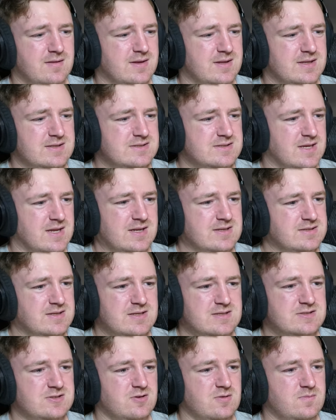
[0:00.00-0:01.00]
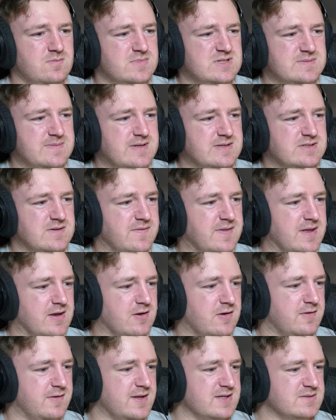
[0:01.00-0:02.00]
As I assume just based off that
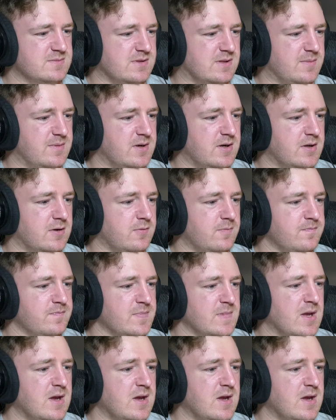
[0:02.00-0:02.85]
context, but let me know.